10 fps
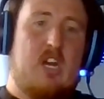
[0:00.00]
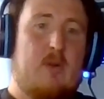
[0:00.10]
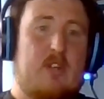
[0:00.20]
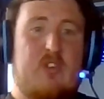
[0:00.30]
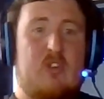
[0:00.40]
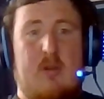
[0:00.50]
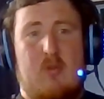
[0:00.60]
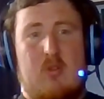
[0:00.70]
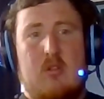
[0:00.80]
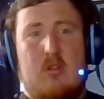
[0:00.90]
you're in
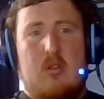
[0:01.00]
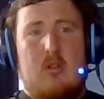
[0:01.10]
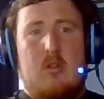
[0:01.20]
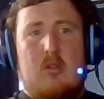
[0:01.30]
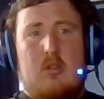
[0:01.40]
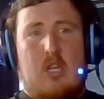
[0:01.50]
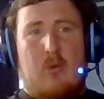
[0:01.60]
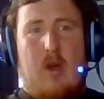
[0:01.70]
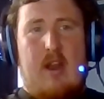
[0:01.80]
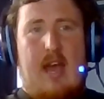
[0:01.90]
trouble. You
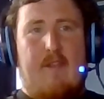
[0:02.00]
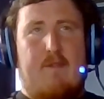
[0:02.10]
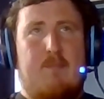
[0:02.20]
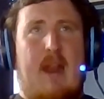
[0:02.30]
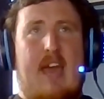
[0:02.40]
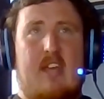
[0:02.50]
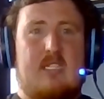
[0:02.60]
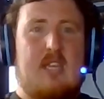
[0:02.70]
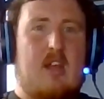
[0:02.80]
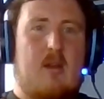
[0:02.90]
won't have
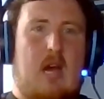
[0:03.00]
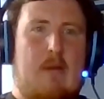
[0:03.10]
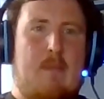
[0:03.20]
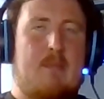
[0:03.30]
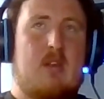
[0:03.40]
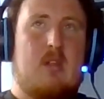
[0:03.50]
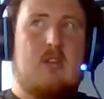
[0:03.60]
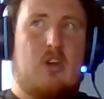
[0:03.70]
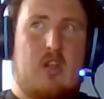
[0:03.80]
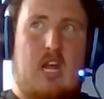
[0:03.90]
players like, I remember
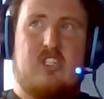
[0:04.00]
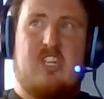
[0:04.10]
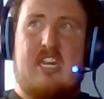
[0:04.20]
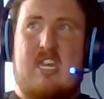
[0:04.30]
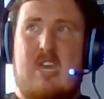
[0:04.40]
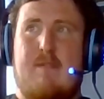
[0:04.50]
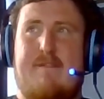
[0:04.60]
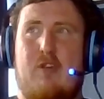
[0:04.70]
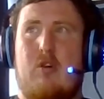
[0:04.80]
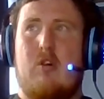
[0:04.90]
not last year, the year
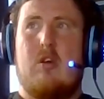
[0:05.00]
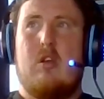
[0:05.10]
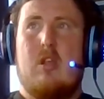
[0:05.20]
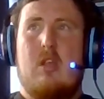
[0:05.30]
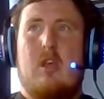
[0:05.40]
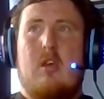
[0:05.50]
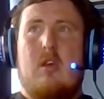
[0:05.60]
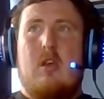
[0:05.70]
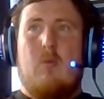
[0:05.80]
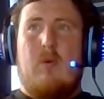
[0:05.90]
before.
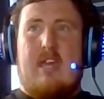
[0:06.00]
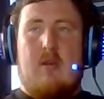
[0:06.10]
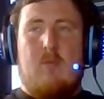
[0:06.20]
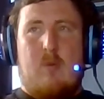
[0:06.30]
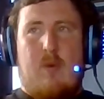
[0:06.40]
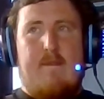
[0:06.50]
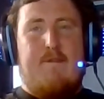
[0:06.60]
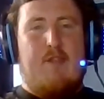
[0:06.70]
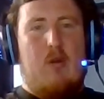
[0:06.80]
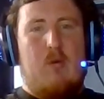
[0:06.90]
We went
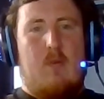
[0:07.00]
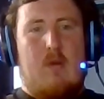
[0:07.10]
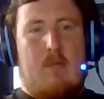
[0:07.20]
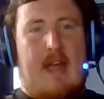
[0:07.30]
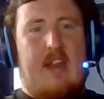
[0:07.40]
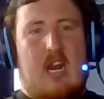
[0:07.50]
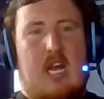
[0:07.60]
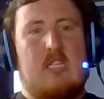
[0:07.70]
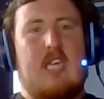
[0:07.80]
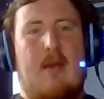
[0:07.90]
through and we played the
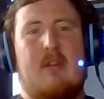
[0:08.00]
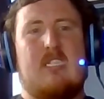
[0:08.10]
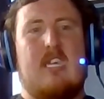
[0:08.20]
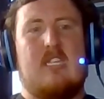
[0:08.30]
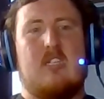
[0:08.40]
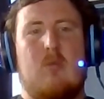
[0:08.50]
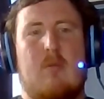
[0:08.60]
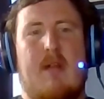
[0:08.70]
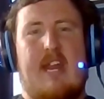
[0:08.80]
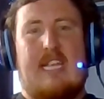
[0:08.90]
last game of the season.
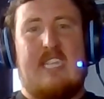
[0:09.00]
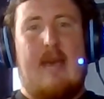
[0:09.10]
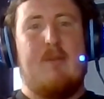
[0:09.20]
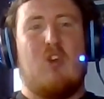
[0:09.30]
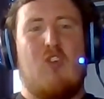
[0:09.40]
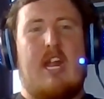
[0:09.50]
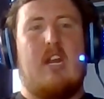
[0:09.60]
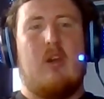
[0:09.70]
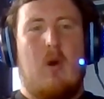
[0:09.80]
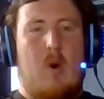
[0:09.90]
We played against Emma
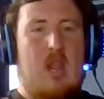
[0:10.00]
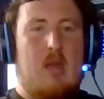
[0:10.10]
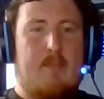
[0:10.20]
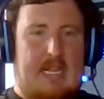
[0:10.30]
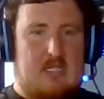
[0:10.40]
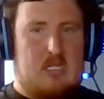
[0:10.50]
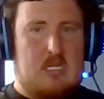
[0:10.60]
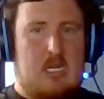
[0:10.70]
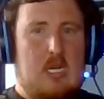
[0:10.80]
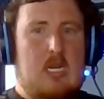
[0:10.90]
Green, who are one of the
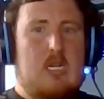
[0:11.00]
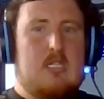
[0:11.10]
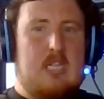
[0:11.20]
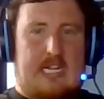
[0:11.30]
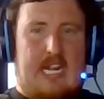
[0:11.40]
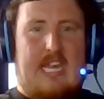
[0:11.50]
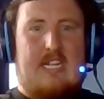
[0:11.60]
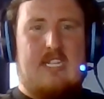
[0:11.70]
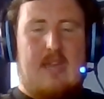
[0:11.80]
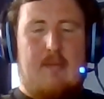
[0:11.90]
best Sunday
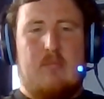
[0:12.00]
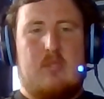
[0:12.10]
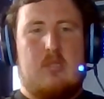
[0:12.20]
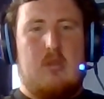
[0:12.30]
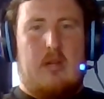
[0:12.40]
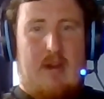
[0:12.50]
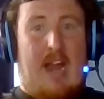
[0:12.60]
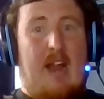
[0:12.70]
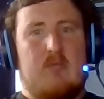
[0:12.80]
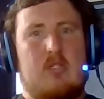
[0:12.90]
League teams
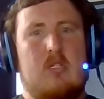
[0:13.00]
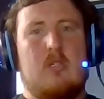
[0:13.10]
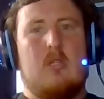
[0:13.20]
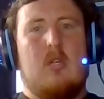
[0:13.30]
around,